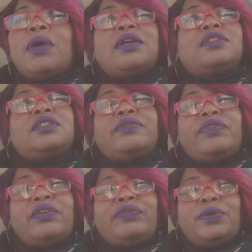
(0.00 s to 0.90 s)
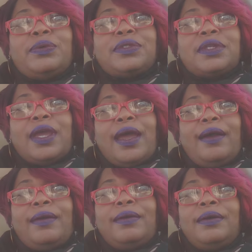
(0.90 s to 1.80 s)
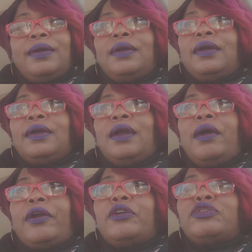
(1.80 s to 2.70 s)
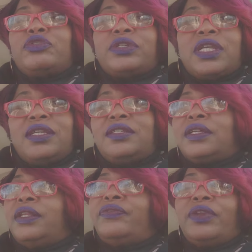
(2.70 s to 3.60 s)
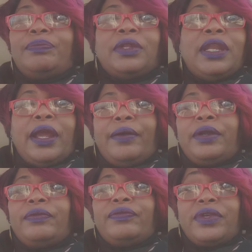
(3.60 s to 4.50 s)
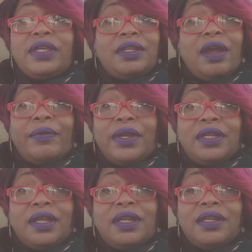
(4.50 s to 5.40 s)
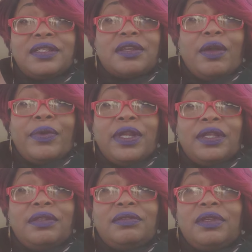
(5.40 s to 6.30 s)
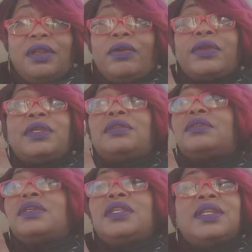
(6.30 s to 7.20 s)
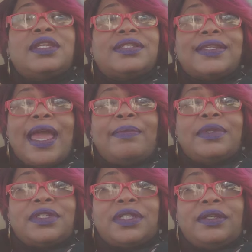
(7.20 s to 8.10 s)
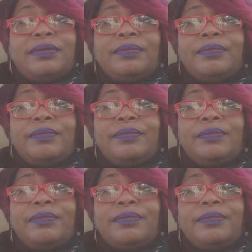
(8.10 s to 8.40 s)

mountains of influence and how God goes strategically flip the narrative. He'd already done it. It's already, you know, he, he didn't establish it.